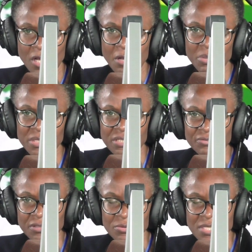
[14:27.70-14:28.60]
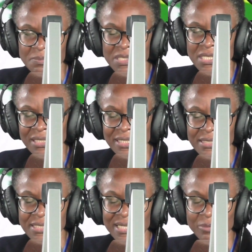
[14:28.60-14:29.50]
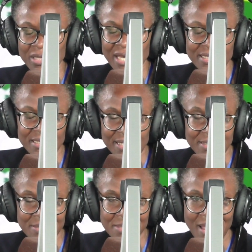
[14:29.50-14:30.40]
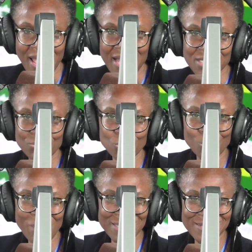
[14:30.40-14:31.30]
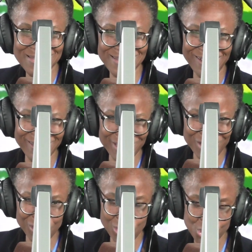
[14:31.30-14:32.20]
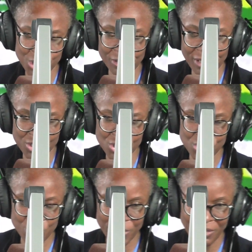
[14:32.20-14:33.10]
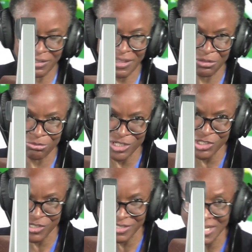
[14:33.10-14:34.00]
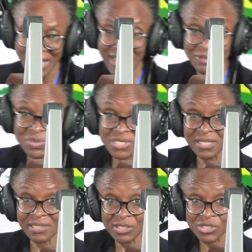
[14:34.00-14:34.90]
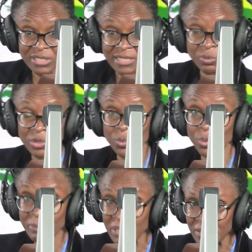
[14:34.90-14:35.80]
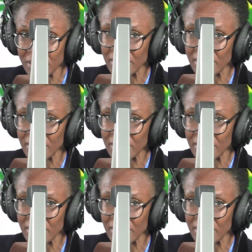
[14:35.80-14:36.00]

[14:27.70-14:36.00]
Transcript: But the difficulty, particularly in dealing with adolescents, as all matters gynecological and to do with our nether regions, and particularly dealing with women,